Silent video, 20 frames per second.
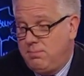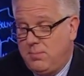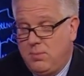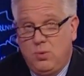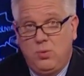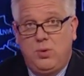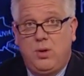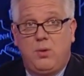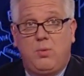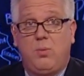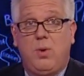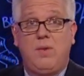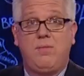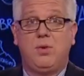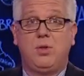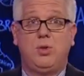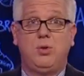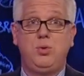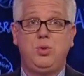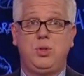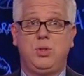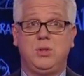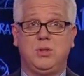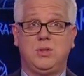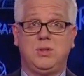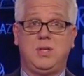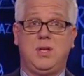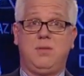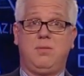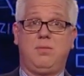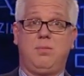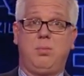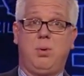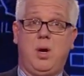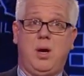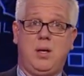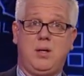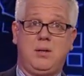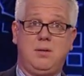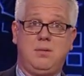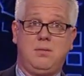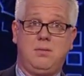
who their revolutions have brought